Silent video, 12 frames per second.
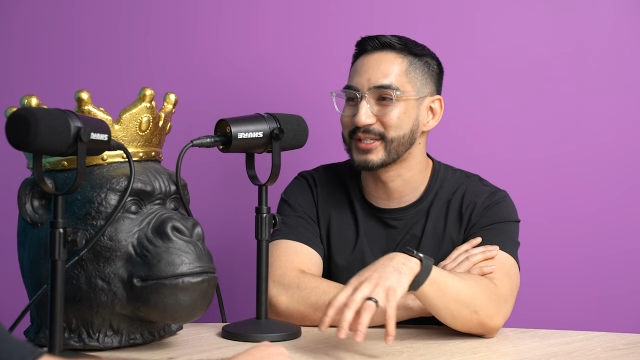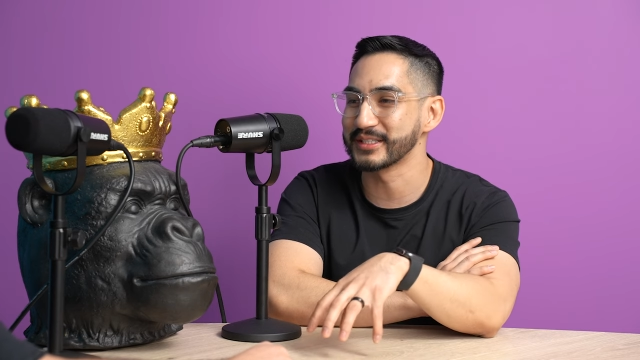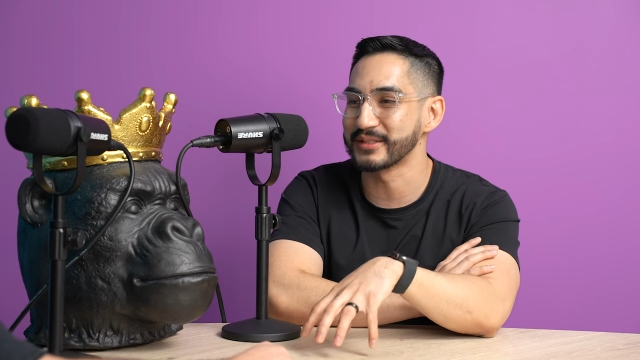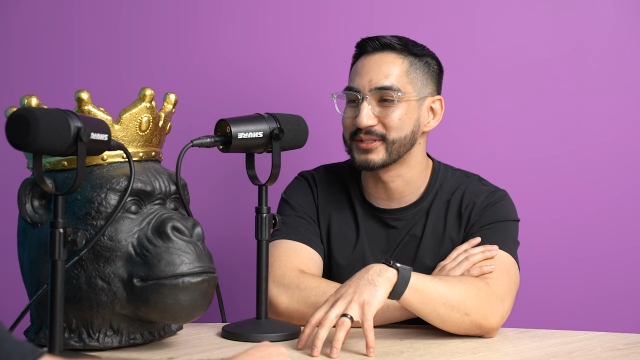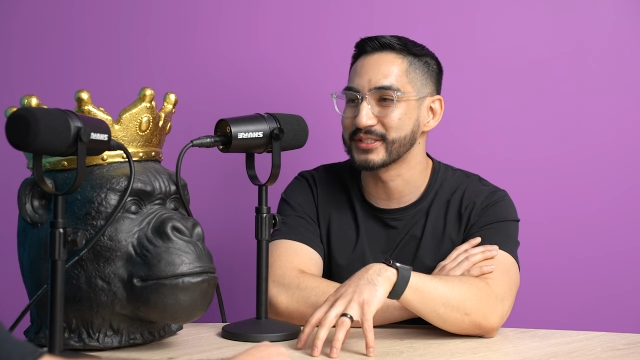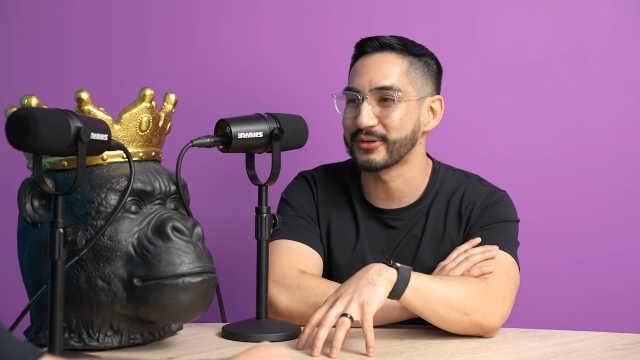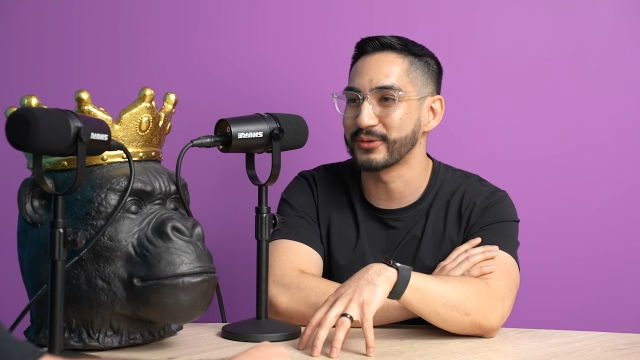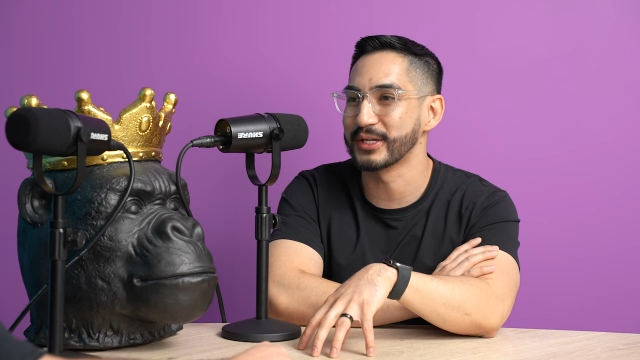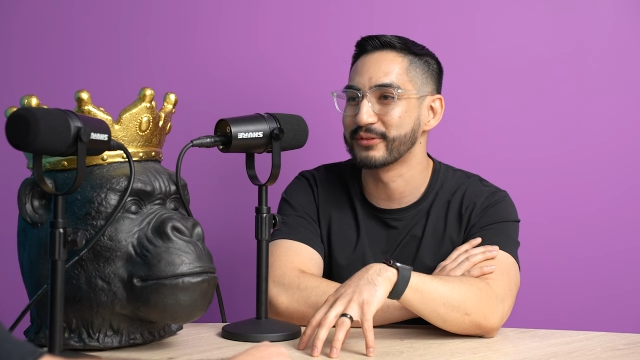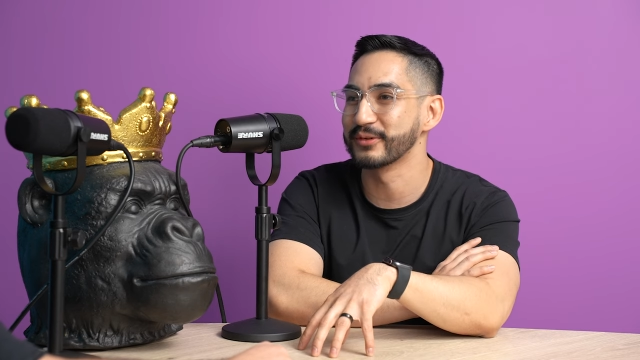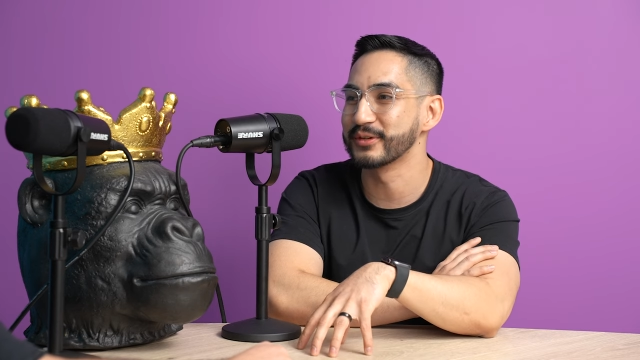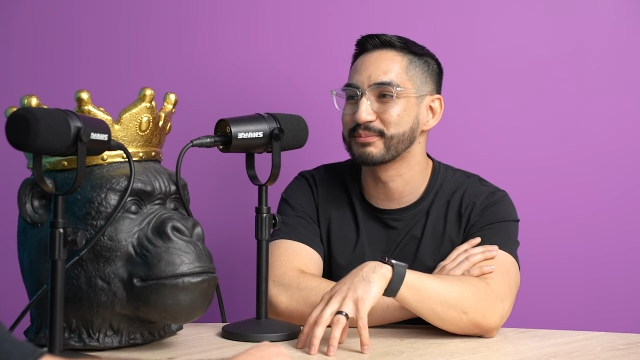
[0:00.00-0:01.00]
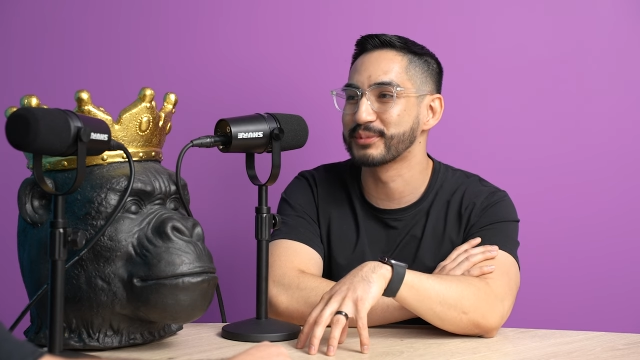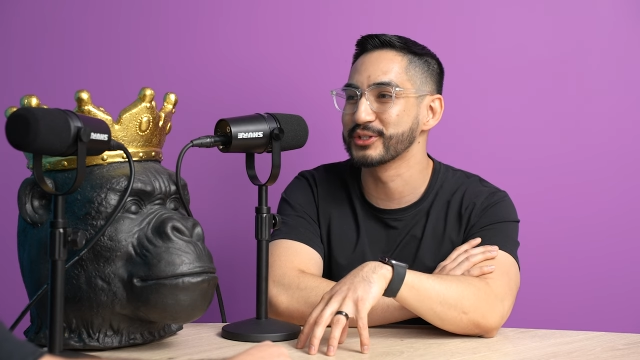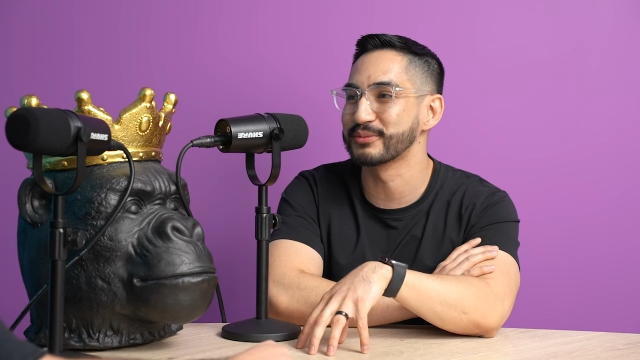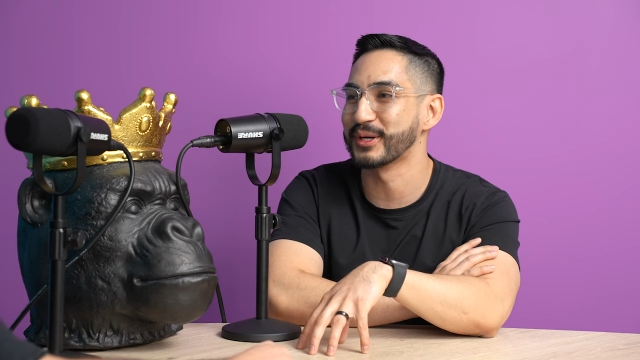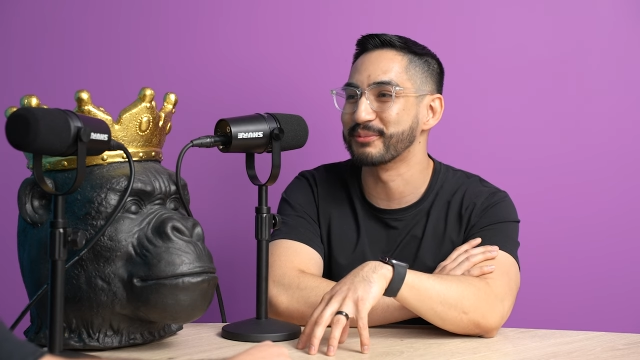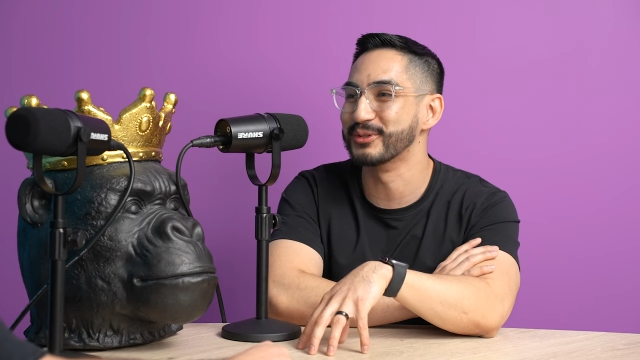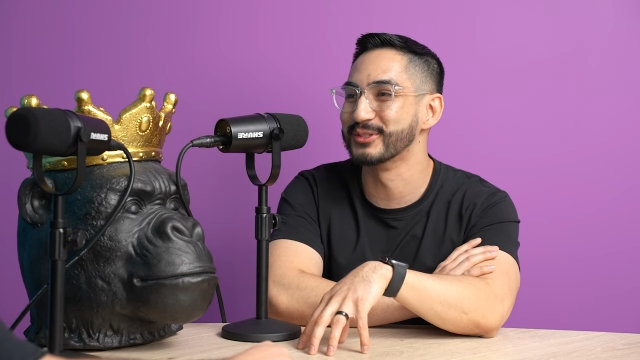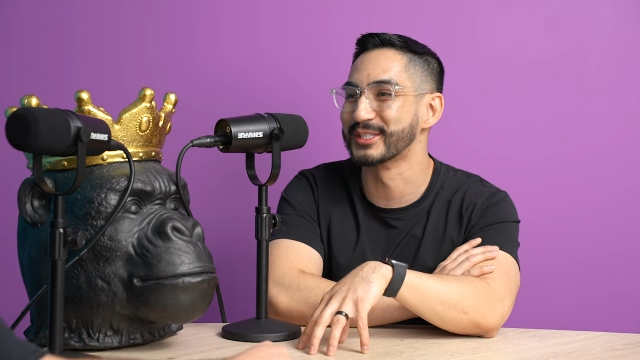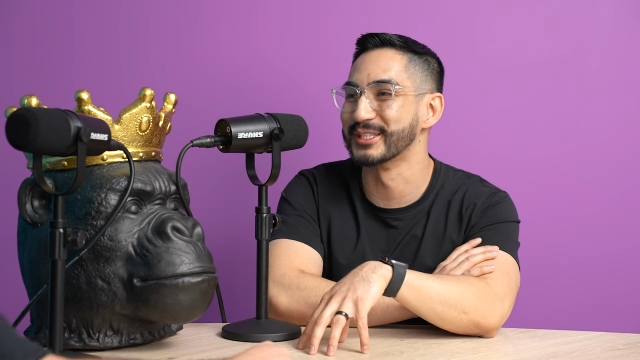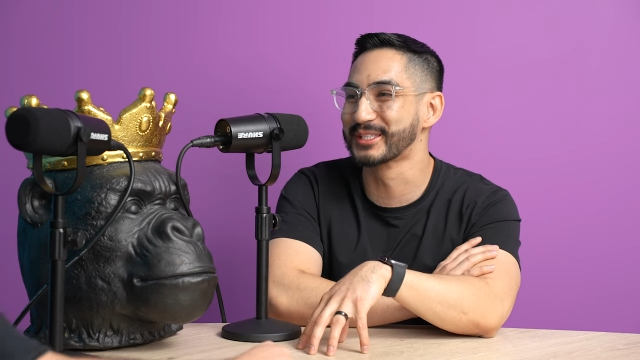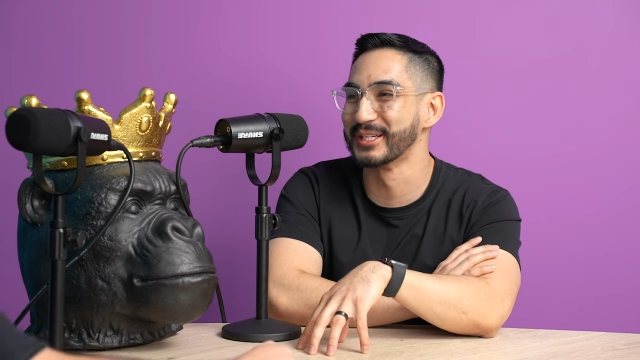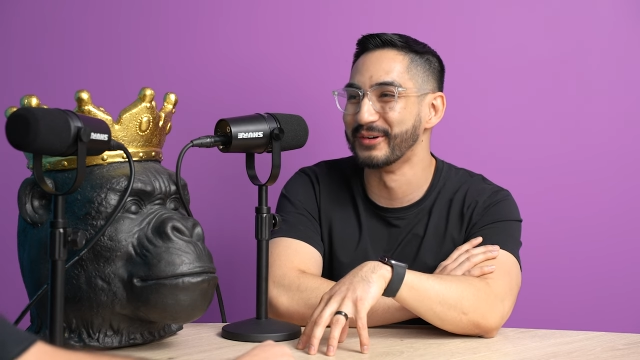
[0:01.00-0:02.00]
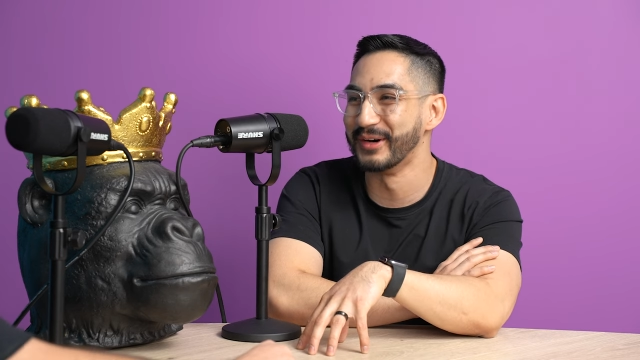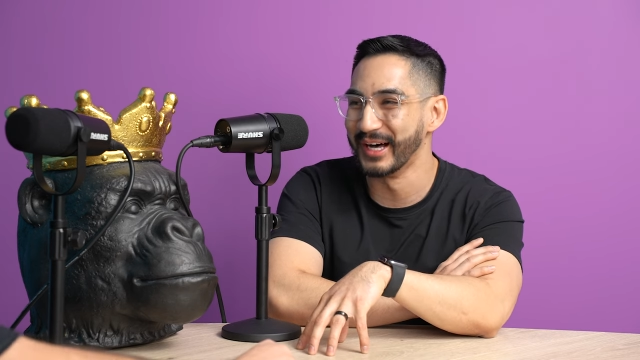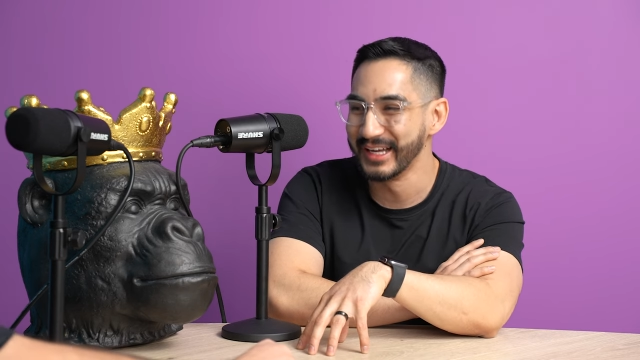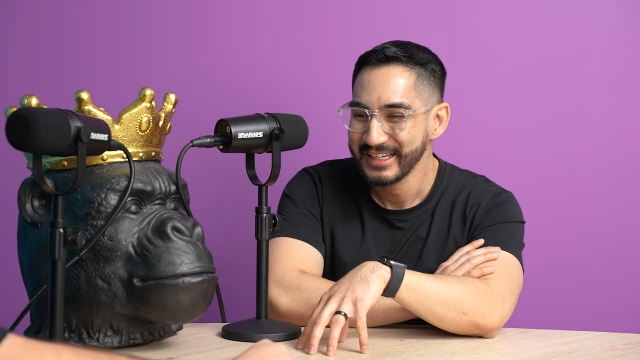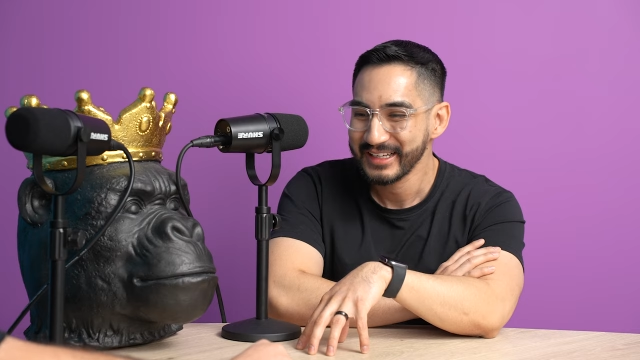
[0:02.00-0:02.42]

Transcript: because I'm just like, whatever. It builds my immune system.